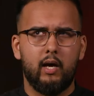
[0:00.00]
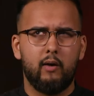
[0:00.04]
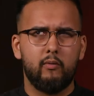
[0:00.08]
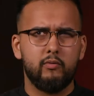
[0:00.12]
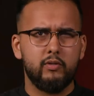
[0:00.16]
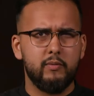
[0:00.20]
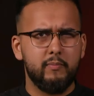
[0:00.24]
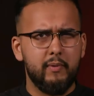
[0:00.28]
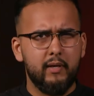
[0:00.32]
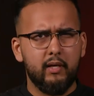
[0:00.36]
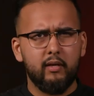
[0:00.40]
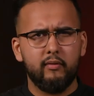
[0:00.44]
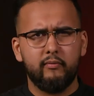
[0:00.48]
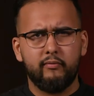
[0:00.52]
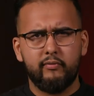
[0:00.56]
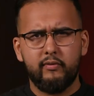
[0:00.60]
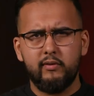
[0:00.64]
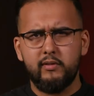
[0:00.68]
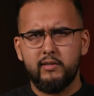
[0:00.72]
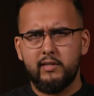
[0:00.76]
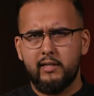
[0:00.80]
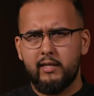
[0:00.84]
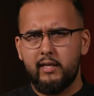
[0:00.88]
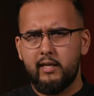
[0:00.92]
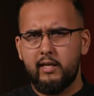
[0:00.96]
I was a bit
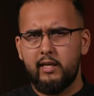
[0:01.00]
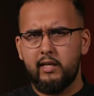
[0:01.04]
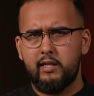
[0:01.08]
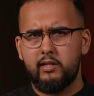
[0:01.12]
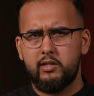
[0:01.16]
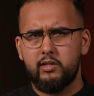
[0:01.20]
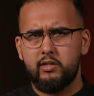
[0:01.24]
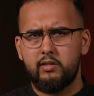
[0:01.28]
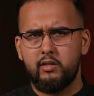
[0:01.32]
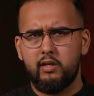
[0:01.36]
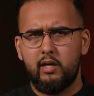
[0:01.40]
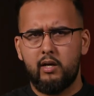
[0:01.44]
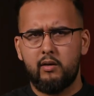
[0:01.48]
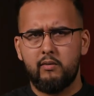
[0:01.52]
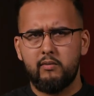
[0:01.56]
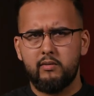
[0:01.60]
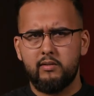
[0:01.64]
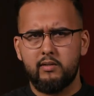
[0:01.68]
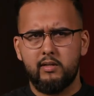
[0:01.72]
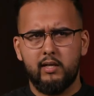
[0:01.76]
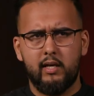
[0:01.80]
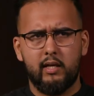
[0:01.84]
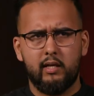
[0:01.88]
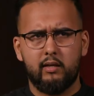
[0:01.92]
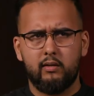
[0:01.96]
confused at that age. I
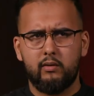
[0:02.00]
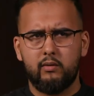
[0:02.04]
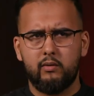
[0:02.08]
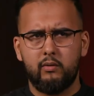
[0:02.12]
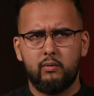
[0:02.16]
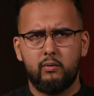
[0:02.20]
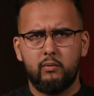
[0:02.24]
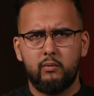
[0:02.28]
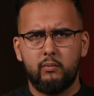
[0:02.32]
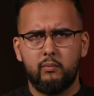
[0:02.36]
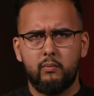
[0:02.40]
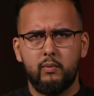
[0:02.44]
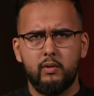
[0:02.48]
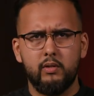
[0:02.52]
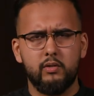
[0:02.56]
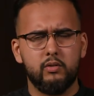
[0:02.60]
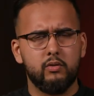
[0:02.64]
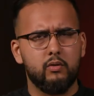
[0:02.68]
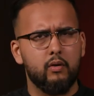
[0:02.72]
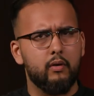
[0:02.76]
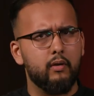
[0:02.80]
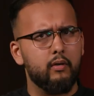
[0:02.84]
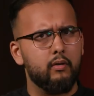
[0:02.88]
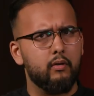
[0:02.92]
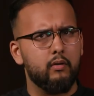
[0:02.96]
was like, what's
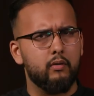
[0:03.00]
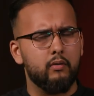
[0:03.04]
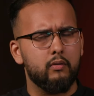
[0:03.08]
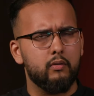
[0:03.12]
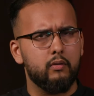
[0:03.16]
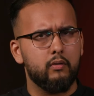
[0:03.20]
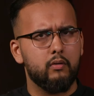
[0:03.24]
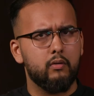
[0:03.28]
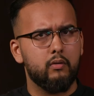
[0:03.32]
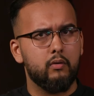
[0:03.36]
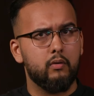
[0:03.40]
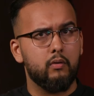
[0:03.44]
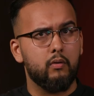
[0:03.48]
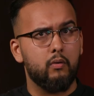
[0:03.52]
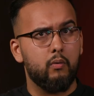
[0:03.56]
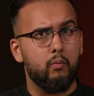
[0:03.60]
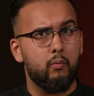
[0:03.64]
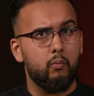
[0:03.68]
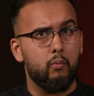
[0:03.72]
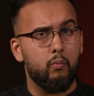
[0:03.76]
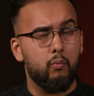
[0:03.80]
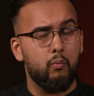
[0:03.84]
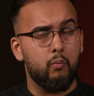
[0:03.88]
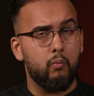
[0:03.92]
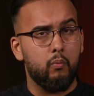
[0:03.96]
going on?
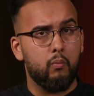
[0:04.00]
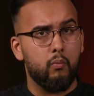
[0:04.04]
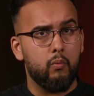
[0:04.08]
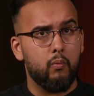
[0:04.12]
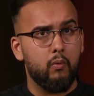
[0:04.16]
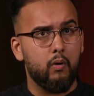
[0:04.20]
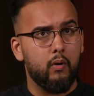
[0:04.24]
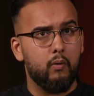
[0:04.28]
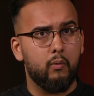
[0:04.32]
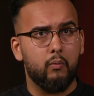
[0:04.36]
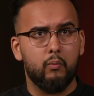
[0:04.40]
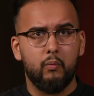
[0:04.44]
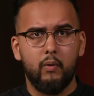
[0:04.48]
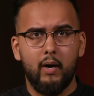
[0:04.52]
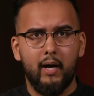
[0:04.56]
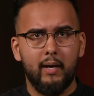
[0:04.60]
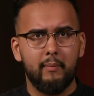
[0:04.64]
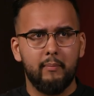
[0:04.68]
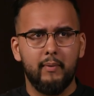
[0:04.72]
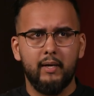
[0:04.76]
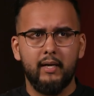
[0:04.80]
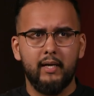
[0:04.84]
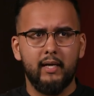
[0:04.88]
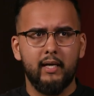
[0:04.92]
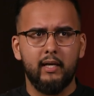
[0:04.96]
What, why
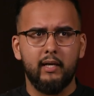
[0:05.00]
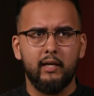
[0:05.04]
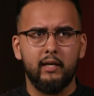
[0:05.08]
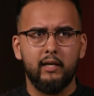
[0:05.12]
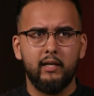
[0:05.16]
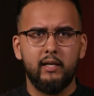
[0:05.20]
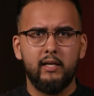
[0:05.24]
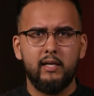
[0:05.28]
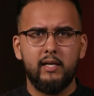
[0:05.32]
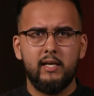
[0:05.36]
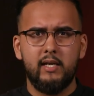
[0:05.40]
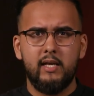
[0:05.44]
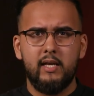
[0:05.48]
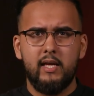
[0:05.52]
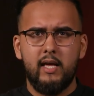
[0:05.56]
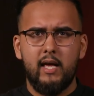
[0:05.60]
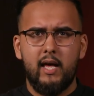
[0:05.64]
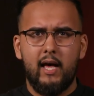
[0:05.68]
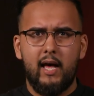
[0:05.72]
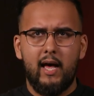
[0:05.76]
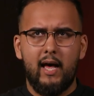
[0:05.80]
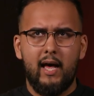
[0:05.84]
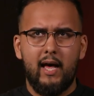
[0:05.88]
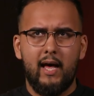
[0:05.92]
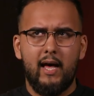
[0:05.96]
am I here?
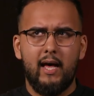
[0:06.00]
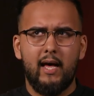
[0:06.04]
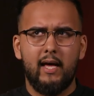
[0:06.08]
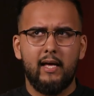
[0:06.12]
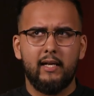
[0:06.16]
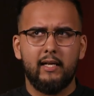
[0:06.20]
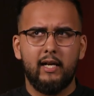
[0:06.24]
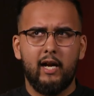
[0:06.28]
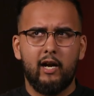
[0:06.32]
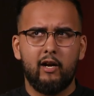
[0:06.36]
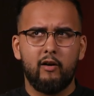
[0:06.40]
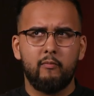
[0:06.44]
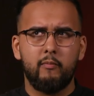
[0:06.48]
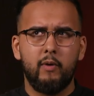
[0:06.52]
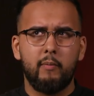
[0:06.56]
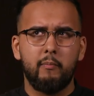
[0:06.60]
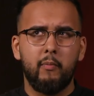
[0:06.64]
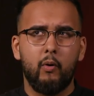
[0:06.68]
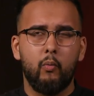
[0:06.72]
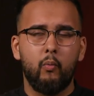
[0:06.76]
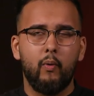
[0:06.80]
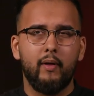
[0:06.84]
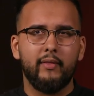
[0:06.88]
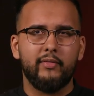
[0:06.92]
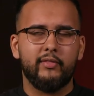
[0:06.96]
And I
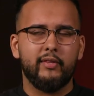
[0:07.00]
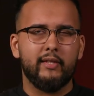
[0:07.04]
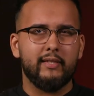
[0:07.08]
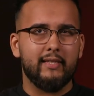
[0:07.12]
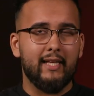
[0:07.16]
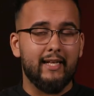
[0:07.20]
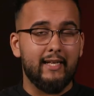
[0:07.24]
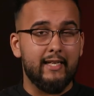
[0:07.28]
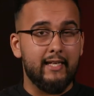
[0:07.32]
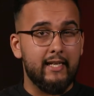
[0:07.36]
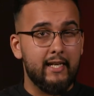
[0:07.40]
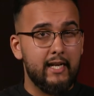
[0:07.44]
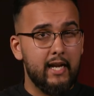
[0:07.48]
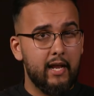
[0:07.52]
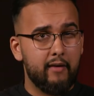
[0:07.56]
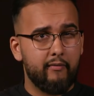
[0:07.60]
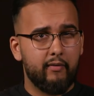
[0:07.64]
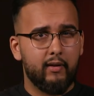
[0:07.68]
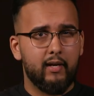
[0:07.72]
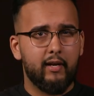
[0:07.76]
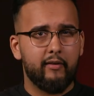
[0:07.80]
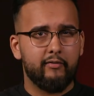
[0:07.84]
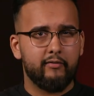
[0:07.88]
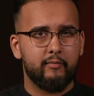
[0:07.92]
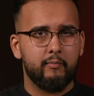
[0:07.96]
remember one thing that never
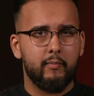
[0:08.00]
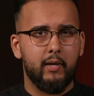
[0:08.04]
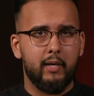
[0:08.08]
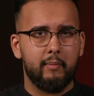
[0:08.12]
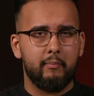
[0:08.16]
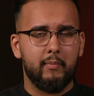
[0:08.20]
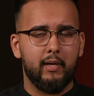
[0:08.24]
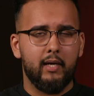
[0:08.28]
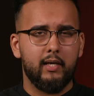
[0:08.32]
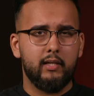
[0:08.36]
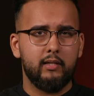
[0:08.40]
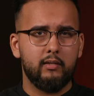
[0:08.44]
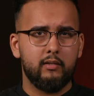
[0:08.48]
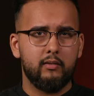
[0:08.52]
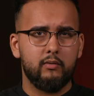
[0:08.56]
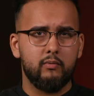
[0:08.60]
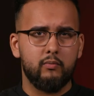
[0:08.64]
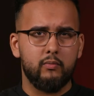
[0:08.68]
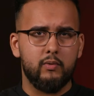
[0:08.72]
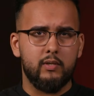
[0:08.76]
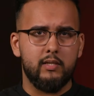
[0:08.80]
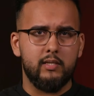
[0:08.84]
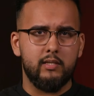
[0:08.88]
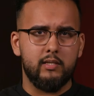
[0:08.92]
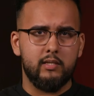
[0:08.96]
left my mind
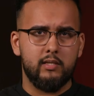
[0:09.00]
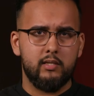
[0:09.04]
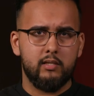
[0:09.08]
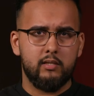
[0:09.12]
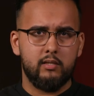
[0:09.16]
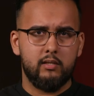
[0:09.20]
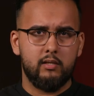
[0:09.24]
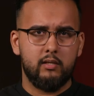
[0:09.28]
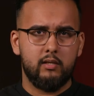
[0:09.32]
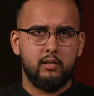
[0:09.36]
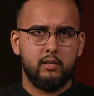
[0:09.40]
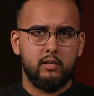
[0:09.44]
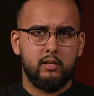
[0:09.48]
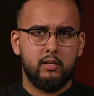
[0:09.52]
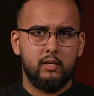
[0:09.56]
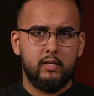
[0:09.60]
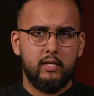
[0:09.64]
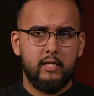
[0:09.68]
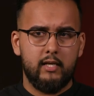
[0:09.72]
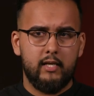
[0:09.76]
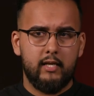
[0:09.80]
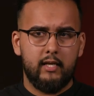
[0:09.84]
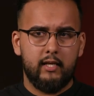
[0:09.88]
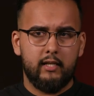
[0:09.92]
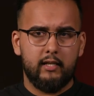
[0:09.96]
was
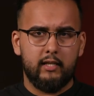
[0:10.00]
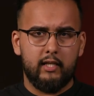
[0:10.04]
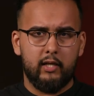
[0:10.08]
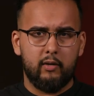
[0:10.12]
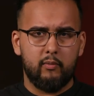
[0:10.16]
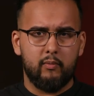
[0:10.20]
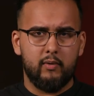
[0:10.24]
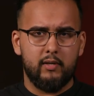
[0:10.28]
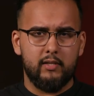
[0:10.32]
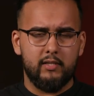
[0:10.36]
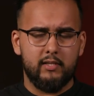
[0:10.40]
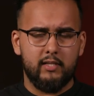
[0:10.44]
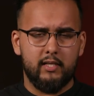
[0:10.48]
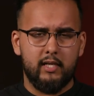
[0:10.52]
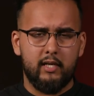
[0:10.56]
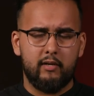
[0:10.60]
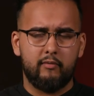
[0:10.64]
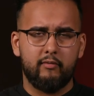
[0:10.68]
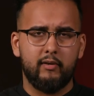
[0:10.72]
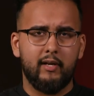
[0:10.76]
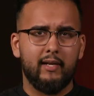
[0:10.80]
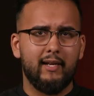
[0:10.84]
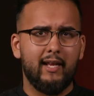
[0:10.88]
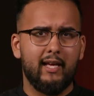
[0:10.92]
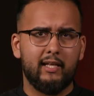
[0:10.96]
there was a
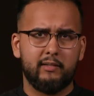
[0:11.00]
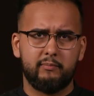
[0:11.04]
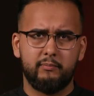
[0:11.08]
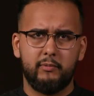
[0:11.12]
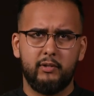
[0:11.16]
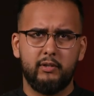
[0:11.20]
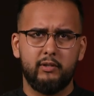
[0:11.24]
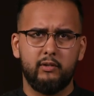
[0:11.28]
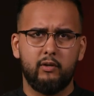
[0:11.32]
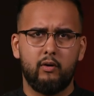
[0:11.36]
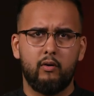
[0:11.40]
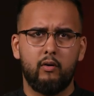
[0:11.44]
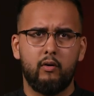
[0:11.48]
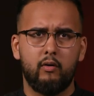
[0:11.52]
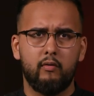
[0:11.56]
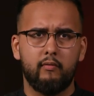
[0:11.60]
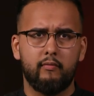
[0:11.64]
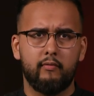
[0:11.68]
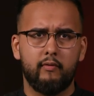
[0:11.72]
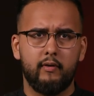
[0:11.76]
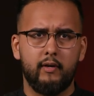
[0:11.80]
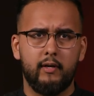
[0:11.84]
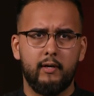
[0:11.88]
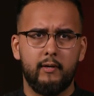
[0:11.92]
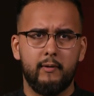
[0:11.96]
reenactment
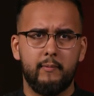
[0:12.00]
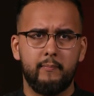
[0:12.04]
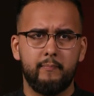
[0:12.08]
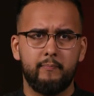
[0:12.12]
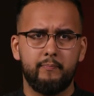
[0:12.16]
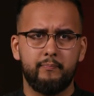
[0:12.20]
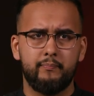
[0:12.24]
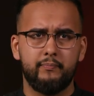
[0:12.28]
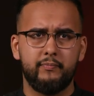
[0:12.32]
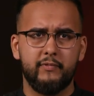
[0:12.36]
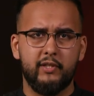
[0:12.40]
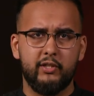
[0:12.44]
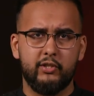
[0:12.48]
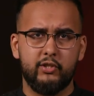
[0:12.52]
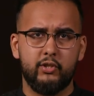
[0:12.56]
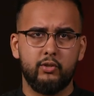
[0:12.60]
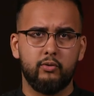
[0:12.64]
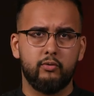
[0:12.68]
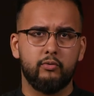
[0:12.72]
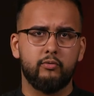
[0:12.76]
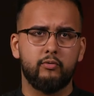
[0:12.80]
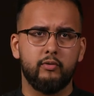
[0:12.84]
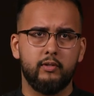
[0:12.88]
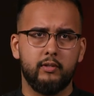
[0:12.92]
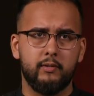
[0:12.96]
of um, the
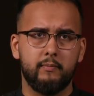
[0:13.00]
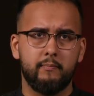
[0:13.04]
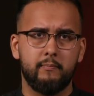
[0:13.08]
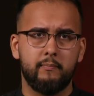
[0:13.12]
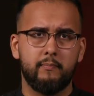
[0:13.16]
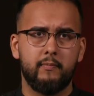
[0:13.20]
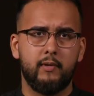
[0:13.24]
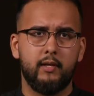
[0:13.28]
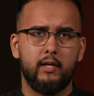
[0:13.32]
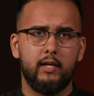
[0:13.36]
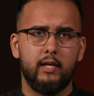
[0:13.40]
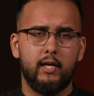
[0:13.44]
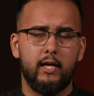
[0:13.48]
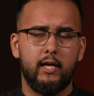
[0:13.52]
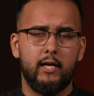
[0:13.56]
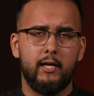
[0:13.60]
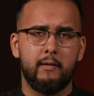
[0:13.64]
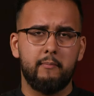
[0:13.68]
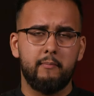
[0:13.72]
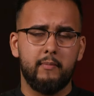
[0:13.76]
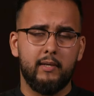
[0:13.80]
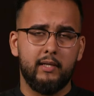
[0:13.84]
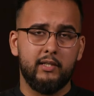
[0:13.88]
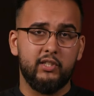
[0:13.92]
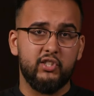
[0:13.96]
children
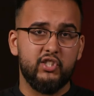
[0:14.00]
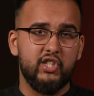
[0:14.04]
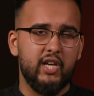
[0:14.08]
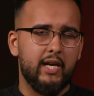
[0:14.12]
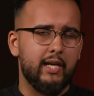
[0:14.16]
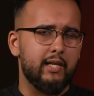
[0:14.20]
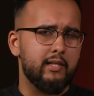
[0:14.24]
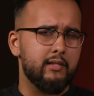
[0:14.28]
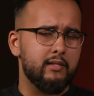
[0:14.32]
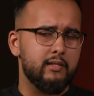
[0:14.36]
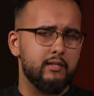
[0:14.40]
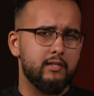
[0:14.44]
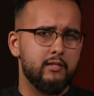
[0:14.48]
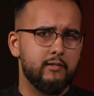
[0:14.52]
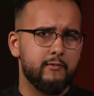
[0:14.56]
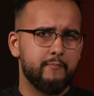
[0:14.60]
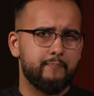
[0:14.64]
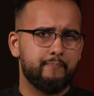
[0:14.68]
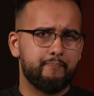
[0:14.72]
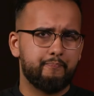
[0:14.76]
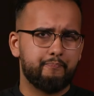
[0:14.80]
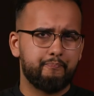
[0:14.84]
um, in chains